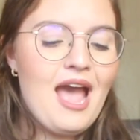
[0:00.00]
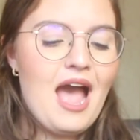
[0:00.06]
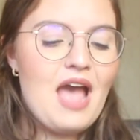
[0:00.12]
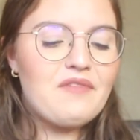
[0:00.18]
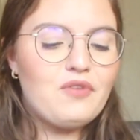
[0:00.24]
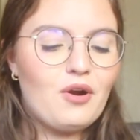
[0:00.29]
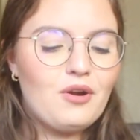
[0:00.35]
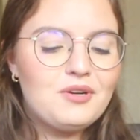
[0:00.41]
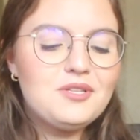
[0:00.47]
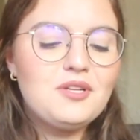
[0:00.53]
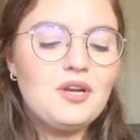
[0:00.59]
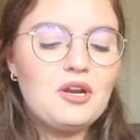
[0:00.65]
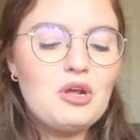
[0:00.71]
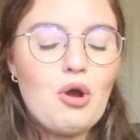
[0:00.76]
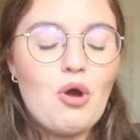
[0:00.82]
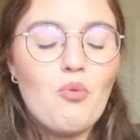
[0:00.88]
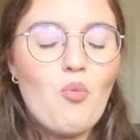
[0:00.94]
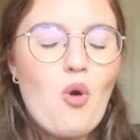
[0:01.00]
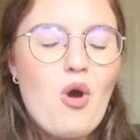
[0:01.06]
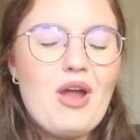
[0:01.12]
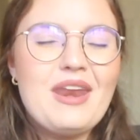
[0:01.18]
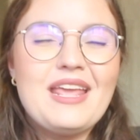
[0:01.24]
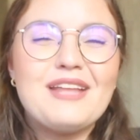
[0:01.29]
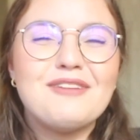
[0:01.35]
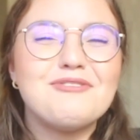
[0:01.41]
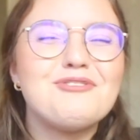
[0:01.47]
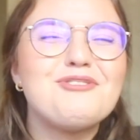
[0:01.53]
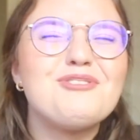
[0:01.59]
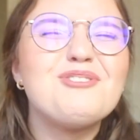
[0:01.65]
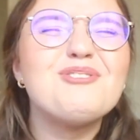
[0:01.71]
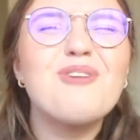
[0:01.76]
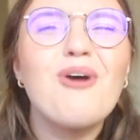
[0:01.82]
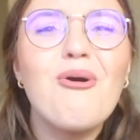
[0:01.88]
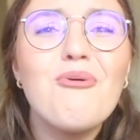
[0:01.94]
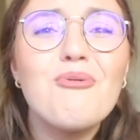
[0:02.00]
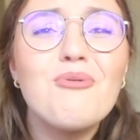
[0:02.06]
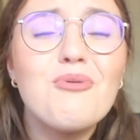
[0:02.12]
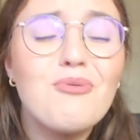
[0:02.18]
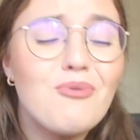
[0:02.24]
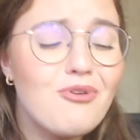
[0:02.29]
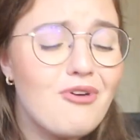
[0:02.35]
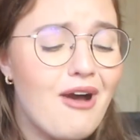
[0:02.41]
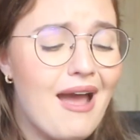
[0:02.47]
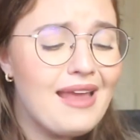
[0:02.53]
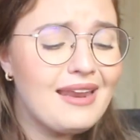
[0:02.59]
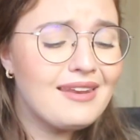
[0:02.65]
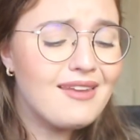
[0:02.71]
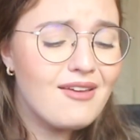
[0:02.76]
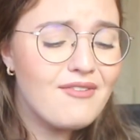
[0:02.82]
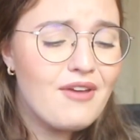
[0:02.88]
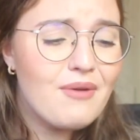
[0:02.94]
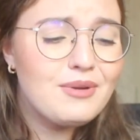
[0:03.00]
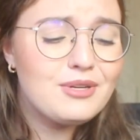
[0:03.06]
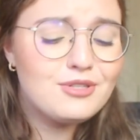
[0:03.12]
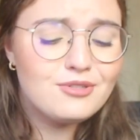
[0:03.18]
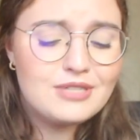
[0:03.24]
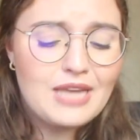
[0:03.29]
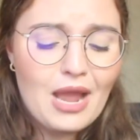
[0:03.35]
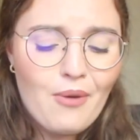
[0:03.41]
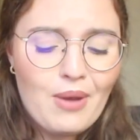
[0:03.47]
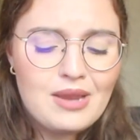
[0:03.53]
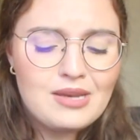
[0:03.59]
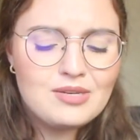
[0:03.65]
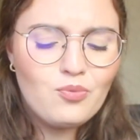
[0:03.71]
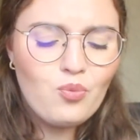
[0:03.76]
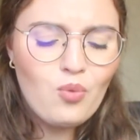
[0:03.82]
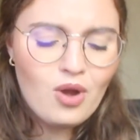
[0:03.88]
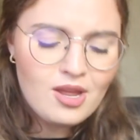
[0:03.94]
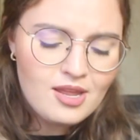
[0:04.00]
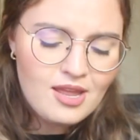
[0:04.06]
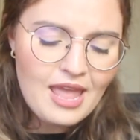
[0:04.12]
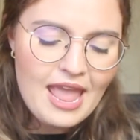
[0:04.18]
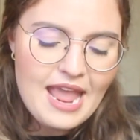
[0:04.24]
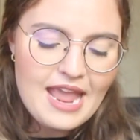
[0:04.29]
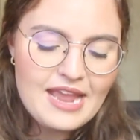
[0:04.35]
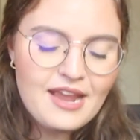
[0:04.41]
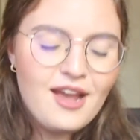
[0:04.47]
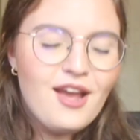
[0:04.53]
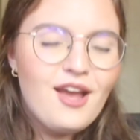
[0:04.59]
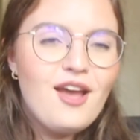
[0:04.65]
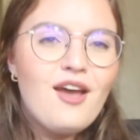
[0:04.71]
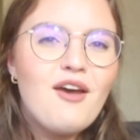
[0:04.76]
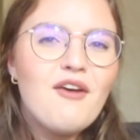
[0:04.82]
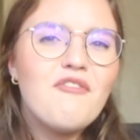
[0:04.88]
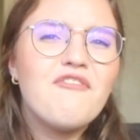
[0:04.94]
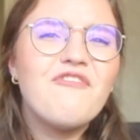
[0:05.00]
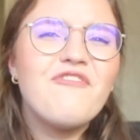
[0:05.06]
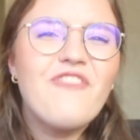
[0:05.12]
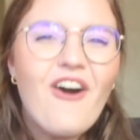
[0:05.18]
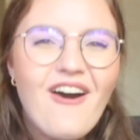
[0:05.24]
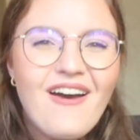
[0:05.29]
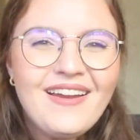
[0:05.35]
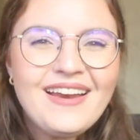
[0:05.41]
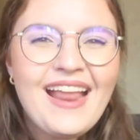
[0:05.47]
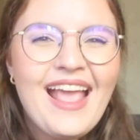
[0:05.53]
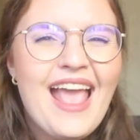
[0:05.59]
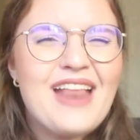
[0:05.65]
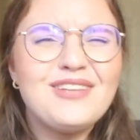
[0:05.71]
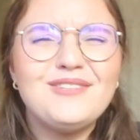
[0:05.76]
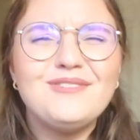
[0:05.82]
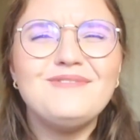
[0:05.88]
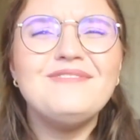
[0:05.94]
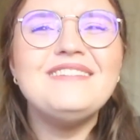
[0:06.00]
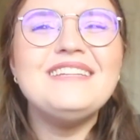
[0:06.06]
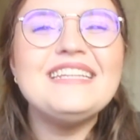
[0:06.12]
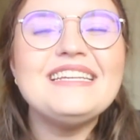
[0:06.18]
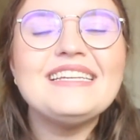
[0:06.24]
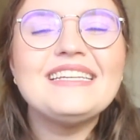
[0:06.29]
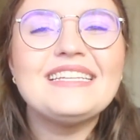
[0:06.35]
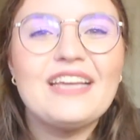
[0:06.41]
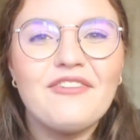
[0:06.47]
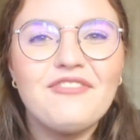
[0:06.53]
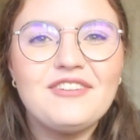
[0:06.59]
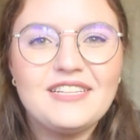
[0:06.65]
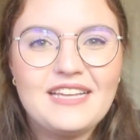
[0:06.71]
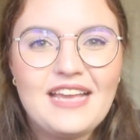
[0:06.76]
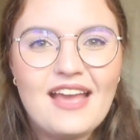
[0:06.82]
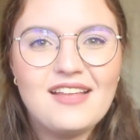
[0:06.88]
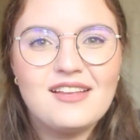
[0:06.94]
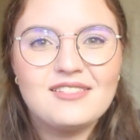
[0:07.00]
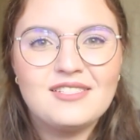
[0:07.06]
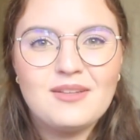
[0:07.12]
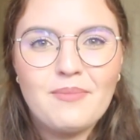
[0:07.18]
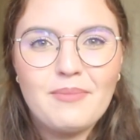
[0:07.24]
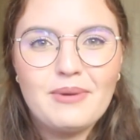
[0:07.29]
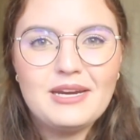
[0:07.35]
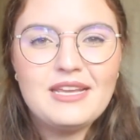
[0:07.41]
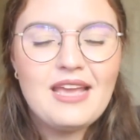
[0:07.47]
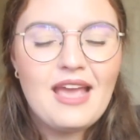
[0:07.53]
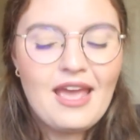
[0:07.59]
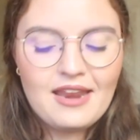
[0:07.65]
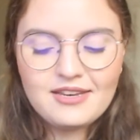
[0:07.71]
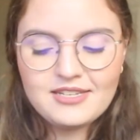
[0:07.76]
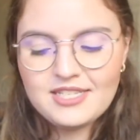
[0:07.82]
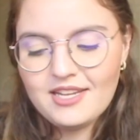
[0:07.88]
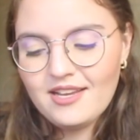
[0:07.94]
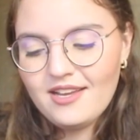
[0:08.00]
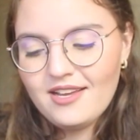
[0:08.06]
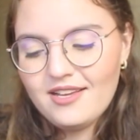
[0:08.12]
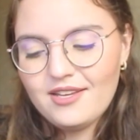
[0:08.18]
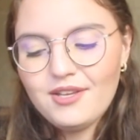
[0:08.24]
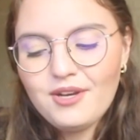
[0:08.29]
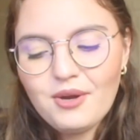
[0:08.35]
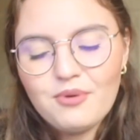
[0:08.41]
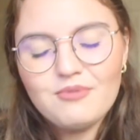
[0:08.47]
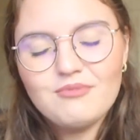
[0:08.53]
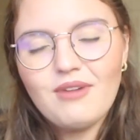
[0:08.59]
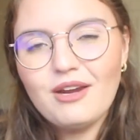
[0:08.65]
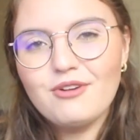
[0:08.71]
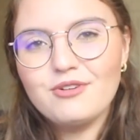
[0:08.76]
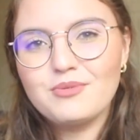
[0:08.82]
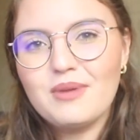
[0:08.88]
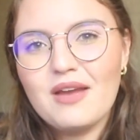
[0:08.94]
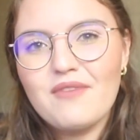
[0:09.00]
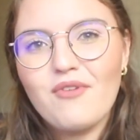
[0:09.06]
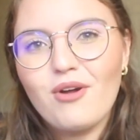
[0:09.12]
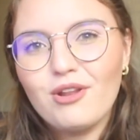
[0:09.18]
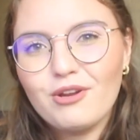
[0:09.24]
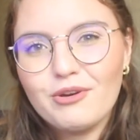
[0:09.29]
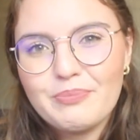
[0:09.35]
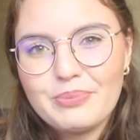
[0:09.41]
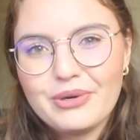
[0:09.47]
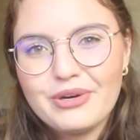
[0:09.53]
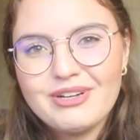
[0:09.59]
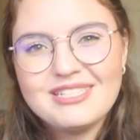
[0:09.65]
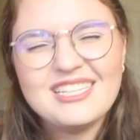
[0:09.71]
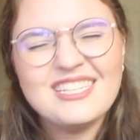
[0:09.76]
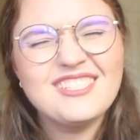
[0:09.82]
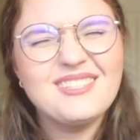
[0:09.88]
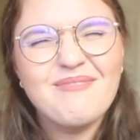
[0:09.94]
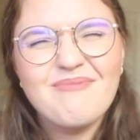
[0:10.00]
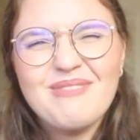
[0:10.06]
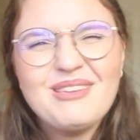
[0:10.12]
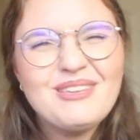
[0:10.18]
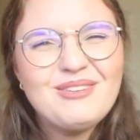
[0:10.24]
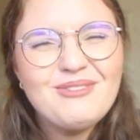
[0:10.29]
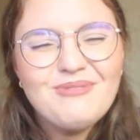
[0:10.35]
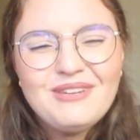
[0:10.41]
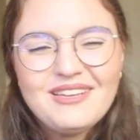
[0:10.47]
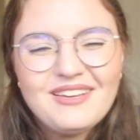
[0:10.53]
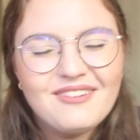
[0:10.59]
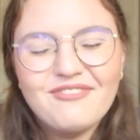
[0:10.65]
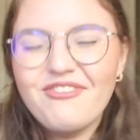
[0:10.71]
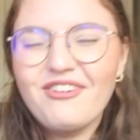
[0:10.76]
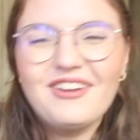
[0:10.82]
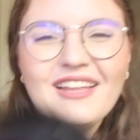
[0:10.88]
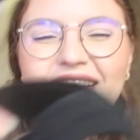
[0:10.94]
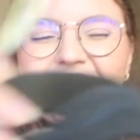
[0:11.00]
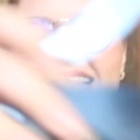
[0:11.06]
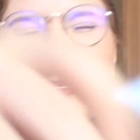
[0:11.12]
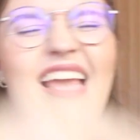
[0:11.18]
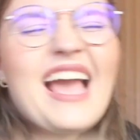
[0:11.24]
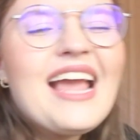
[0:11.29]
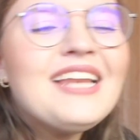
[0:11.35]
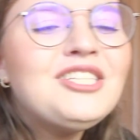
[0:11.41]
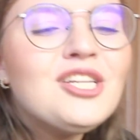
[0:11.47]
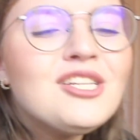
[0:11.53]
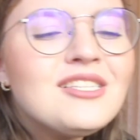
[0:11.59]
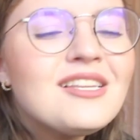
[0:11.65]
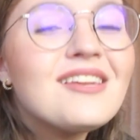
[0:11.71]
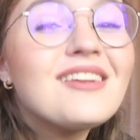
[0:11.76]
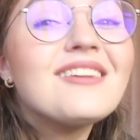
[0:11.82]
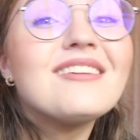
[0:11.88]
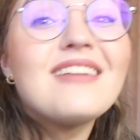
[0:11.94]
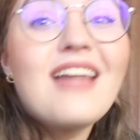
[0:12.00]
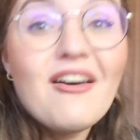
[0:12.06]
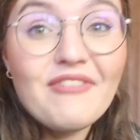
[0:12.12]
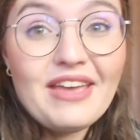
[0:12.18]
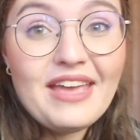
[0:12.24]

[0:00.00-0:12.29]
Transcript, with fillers: I've already done it on one. It's so cool. I love how it turned out and what a fun and unique gift to get somebody and you know, writers, we have all our books and something unique and fun like that. Like, I just love